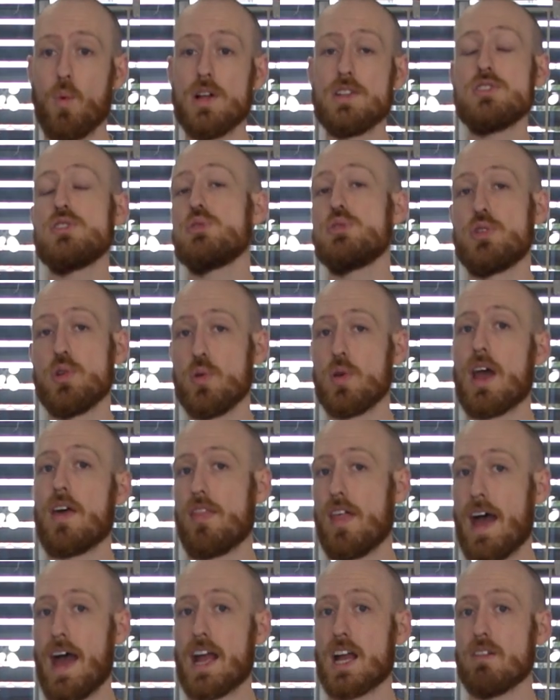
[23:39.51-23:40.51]
when you do
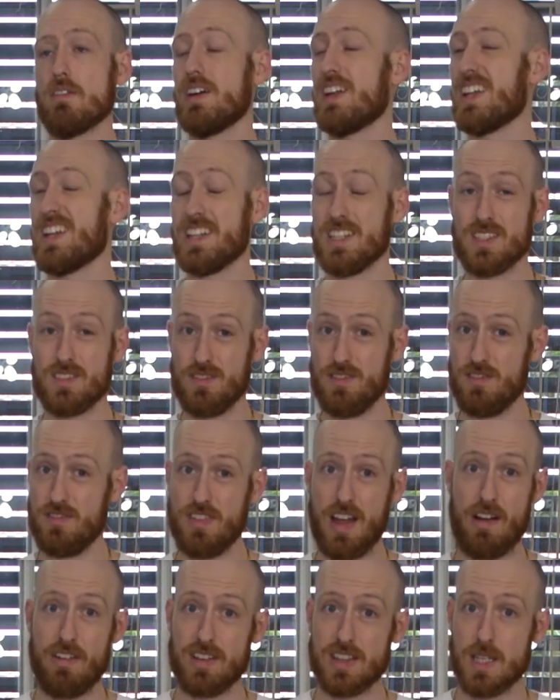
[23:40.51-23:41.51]
get the hang of it, it is
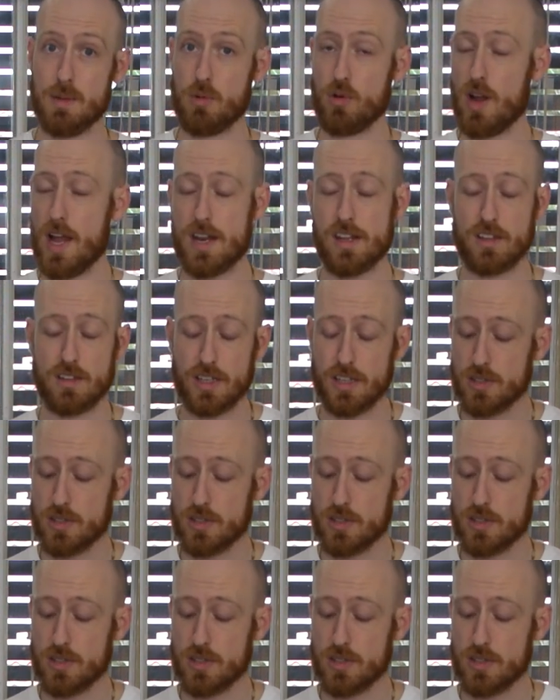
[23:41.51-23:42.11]
very liberating.